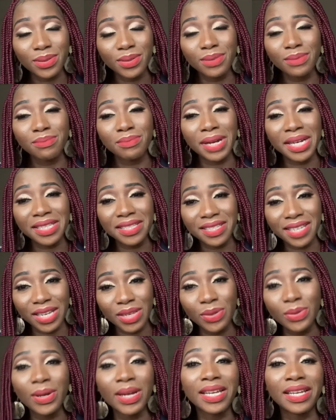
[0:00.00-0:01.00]
my dear,
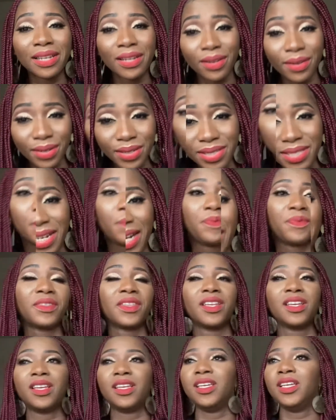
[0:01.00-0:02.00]
you are in luxury, no
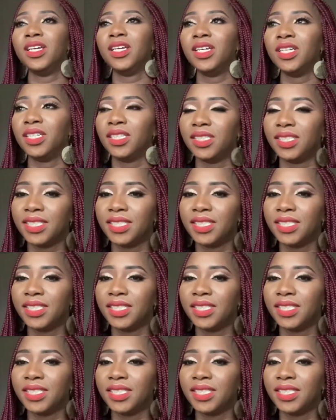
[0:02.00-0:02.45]
fake.